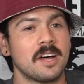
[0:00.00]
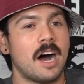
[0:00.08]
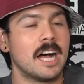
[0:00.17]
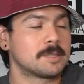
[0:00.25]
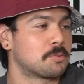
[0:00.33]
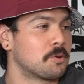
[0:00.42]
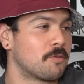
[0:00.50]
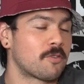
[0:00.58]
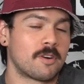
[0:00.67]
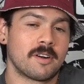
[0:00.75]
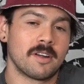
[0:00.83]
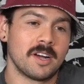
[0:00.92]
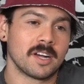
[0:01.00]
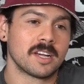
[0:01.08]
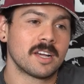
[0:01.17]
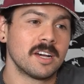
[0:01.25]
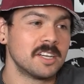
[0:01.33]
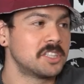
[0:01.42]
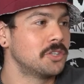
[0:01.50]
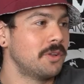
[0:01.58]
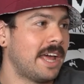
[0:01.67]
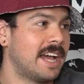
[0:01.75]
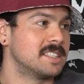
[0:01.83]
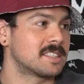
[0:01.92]
in the hospital for a good 2
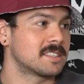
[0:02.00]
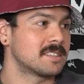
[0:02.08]
days.